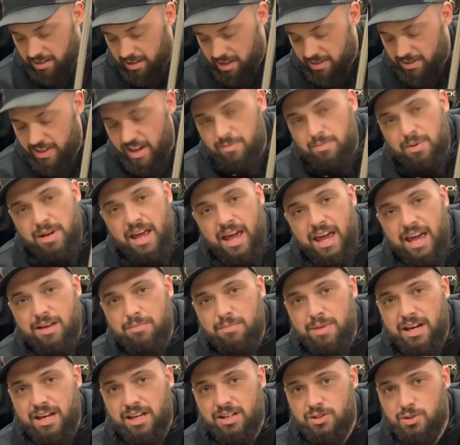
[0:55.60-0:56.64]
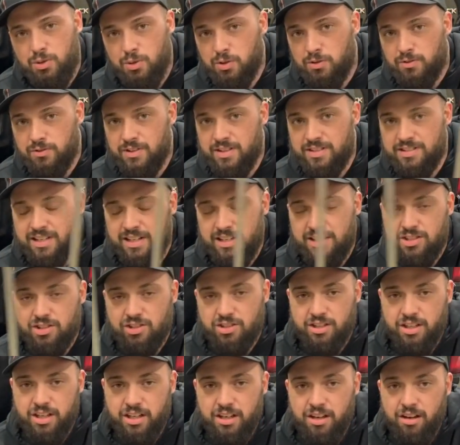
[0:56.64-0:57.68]
They've been hand-making tools for this
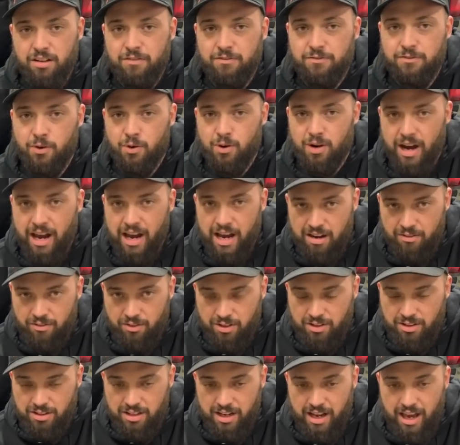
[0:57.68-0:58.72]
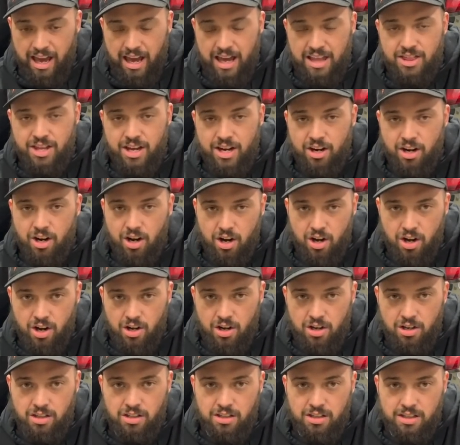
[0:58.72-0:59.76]
industry forever, and they are
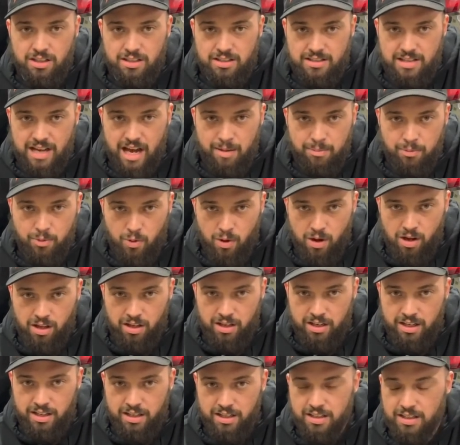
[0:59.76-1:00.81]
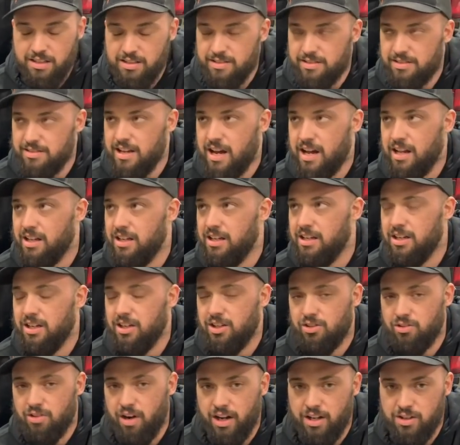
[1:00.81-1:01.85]
all top quality, solid,
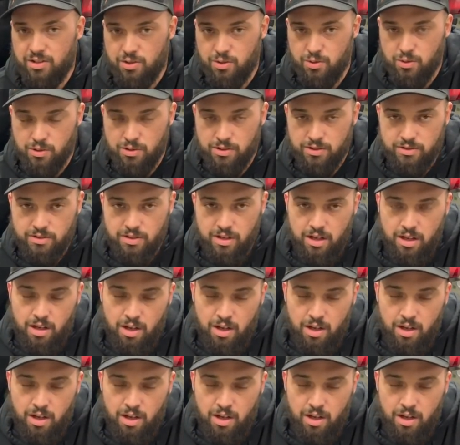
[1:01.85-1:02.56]
great tools.